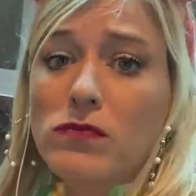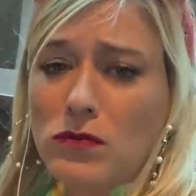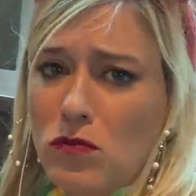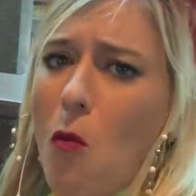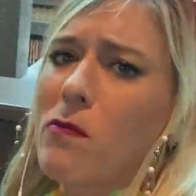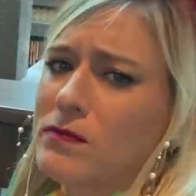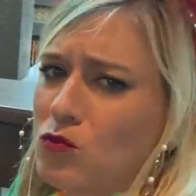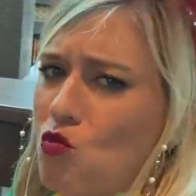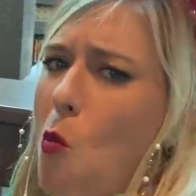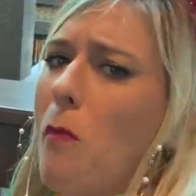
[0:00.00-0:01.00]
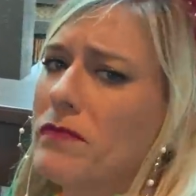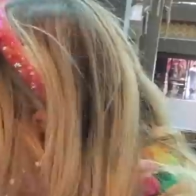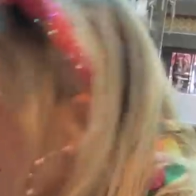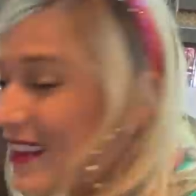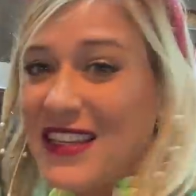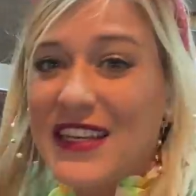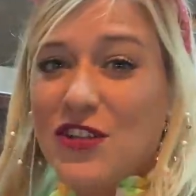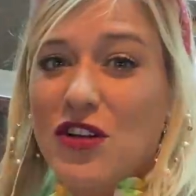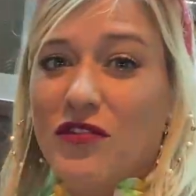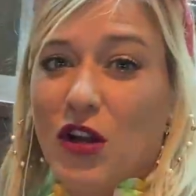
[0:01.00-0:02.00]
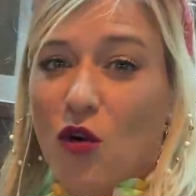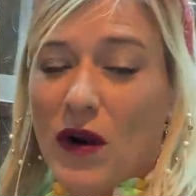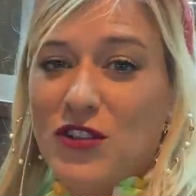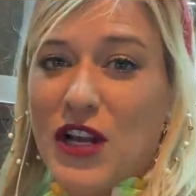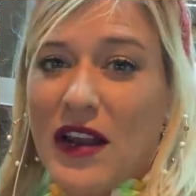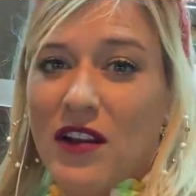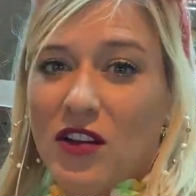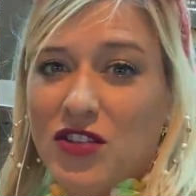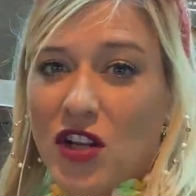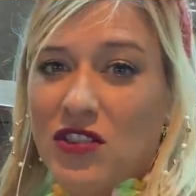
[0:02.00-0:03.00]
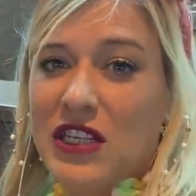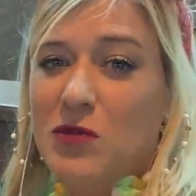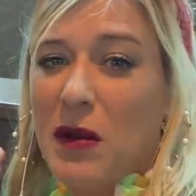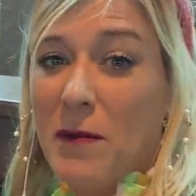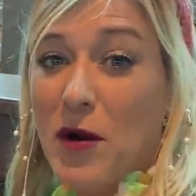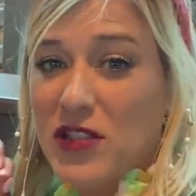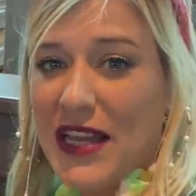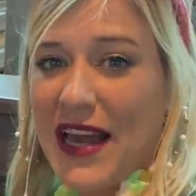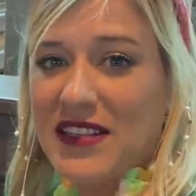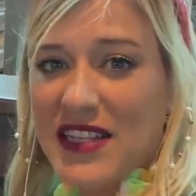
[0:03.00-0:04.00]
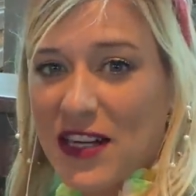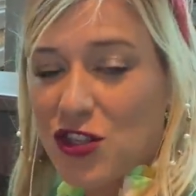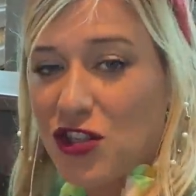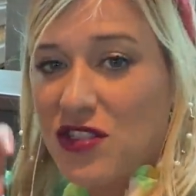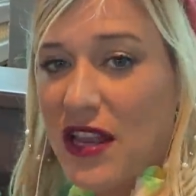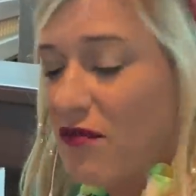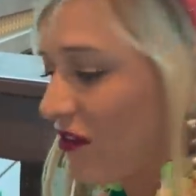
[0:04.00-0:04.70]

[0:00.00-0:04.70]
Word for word: Mm, mm -hmm. I like the addition of the crunch, added a little saltiness, but it mostly added texture, same